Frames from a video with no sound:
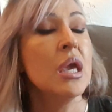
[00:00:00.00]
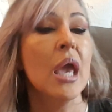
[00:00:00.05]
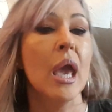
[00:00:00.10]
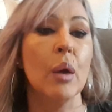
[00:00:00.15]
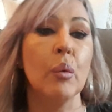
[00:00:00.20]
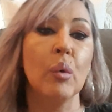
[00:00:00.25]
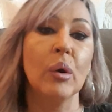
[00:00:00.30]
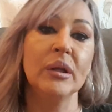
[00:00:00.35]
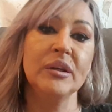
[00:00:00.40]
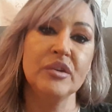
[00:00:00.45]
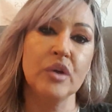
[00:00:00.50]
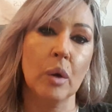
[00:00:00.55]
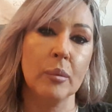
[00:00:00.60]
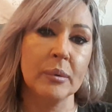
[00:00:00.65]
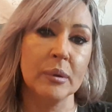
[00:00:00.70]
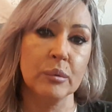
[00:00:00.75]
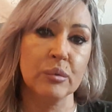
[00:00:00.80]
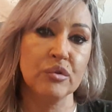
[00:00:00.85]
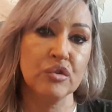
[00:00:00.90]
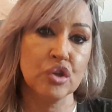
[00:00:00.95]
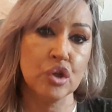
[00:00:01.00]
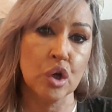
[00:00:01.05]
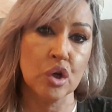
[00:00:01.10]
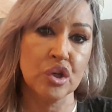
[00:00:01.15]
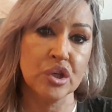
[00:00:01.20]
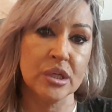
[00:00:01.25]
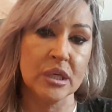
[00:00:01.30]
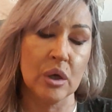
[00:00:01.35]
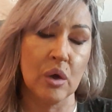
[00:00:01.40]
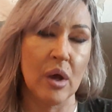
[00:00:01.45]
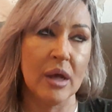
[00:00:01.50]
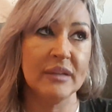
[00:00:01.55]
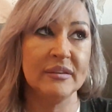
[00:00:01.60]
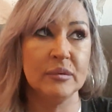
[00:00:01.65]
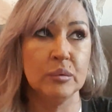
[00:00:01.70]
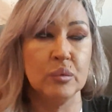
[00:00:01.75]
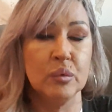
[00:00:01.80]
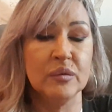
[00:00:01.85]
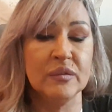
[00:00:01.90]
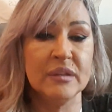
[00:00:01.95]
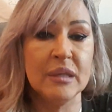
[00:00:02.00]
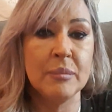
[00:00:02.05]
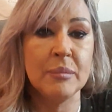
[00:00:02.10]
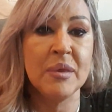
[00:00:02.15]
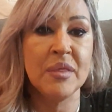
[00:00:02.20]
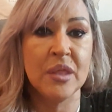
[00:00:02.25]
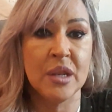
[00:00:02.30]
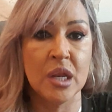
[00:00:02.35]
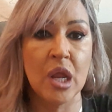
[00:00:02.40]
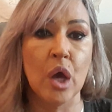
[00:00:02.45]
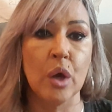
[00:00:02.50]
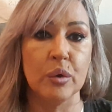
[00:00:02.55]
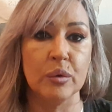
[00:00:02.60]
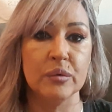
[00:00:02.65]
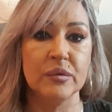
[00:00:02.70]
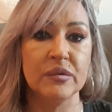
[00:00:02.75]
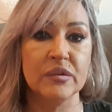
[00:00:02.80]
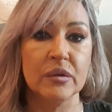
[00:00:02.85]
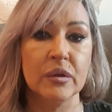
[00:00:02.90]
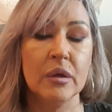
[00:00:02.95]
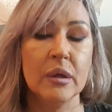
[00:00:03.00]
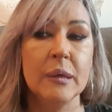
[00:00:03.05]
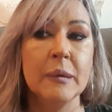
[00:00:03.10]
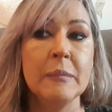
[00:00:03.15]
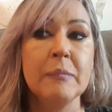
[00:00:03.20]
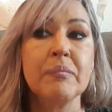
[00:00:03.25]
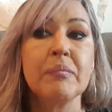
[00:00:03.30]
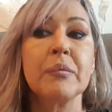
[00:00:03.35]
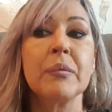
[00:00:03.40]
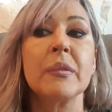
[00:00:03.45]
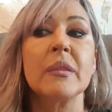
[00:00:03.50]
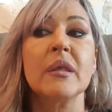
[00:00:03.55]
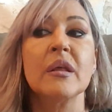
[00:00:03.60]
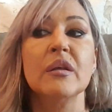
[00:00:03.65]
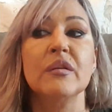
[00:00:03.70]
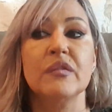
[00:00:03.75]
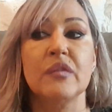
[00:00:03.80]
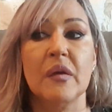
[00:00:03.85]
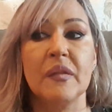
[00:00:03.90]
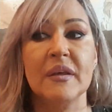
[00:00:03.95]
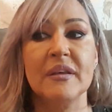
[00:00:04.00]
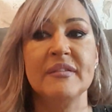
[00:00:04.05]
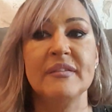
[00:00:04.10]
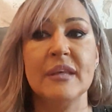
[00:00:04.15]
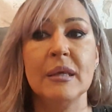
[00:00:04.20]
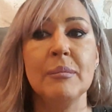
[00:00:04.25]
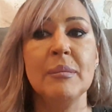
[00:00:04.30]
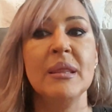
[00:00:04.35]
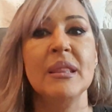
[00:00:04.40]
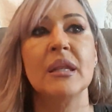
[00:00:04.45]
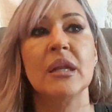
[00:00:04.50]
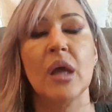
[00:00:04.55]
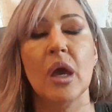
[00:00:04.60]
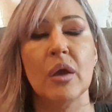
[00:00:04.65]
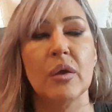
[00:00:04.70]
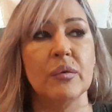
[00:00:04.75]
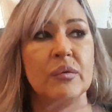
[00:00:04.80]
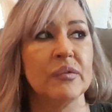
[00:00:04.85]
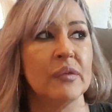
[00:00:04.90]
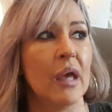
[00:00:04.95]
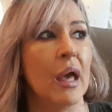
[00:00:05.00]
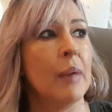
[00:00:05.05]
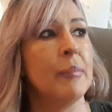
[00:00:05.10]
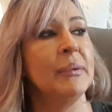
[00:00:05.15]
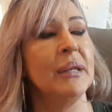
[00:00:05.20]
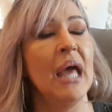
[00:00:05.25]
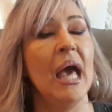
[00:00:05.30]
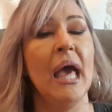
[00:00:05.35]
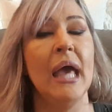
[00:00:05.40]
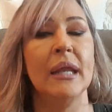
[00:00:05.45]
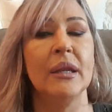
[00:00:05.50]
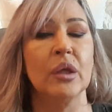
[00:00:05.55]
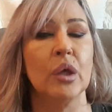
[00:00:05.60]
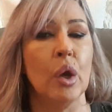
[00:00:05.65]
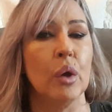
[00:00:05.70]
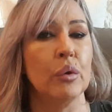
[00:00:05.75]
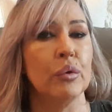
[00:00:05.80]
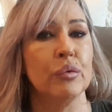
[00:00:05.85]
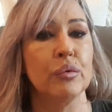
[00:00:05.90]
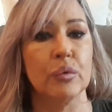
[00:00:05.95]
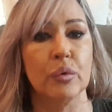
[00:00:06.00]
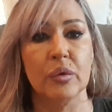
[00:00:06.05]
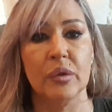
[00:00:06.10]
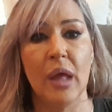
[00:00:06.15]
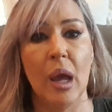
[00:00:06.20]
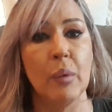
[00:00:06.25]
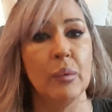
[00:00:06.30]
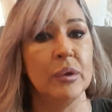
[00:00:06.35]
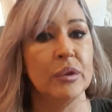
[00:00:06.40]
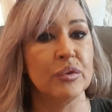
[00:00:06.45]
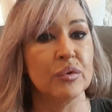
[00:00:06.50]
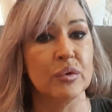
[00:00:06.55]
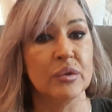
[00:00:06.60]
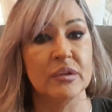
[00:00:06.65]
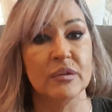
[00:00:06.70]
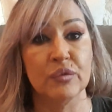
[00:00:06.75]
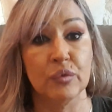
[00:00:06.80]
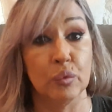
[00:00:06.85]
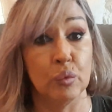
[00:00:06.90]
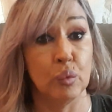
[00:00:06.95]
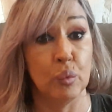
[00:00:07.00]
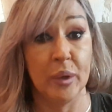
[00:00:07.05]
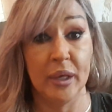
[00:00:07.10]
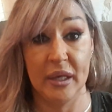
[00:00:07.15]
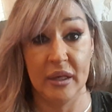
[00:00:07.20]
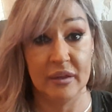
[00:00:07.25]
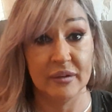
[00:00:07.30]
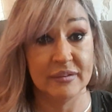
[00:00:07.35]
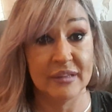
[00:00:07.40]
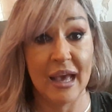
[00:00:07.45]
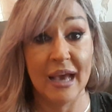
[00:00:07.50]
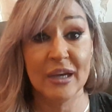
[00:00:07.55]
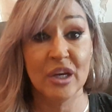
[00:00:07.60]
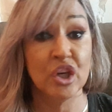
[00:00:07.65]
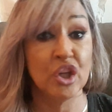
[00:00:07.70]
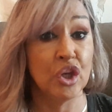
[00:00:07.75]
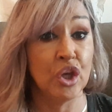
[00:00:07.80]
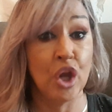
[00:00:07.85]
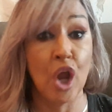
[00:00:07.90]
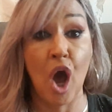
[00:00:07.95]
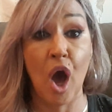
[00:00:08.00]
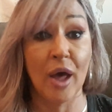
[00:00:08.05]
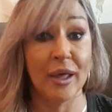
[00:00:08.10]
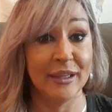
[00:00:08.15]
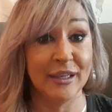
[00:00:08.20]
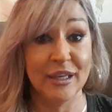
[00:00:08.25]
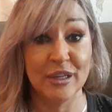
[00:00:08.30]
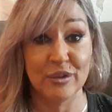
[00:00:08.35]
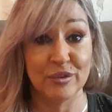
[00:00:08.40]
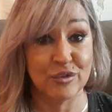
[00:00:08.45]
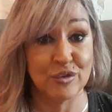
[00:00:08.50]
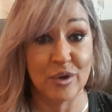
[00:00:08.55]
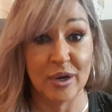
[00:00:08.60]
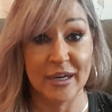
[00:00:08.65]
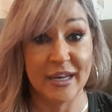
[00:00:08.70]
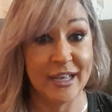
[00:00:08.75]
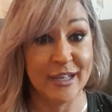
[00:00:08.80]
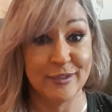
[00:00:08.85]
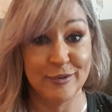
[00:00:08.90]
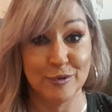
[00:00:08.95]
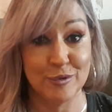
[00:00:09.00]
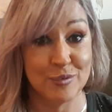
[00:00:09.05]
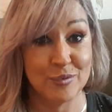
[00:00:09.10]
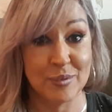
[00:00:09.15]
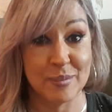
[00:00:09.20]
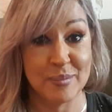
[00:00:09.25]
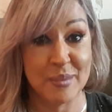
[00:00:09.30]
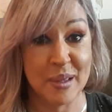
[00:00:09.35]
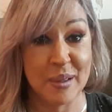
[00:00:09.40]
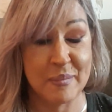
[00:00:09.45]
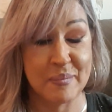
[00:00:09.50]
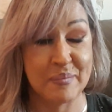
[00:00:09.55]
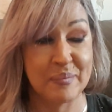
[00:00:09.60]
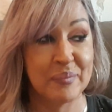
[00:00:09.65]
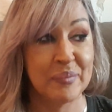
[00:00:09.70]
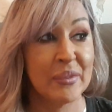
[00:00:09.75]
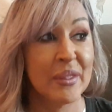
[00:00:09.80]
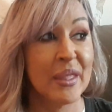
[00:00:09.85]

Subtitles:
And one told me it was Churchill. I said, well, send me the notes. So they sent me the notes. I mean, I went through this for weeks. I could not get a straight answer from them.